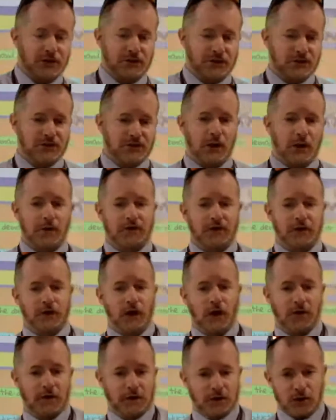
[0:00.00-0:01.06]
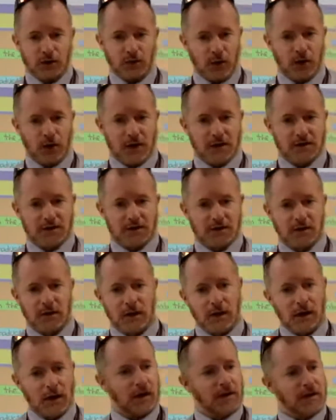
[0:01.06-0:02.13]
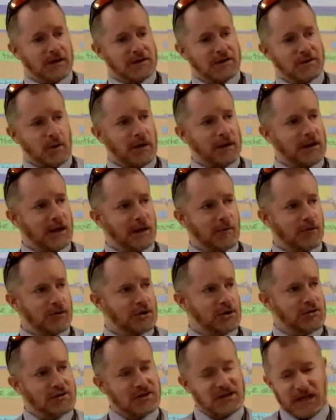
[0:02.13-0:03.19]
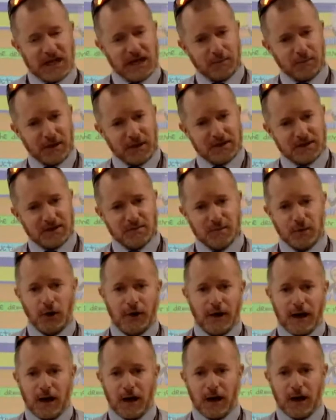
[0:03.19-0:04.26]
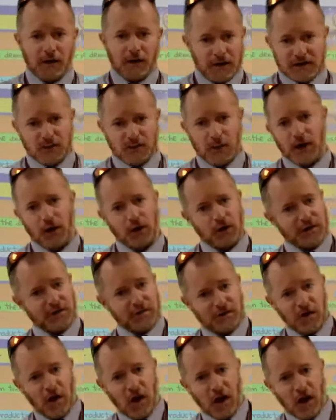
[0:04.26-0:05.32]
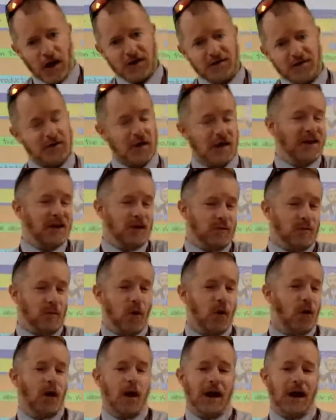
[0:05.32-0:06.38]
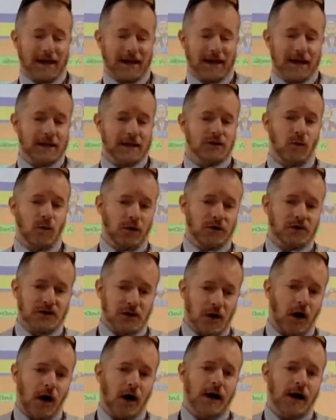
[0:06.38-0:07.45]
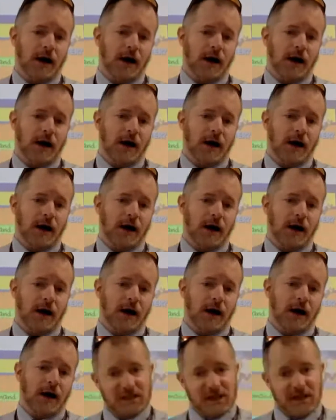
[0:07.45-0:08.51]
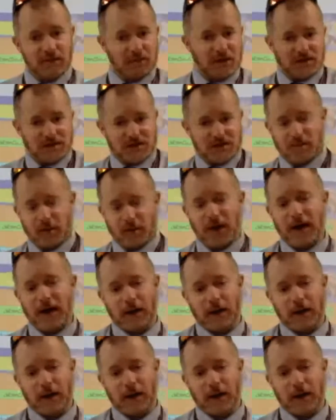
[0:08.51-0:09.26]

So if you've got the 2 workers, this one can produce 10 pizzas per hour, this one only 5, you're more likely to want to hire the one who can produce 10 pizzas per hour.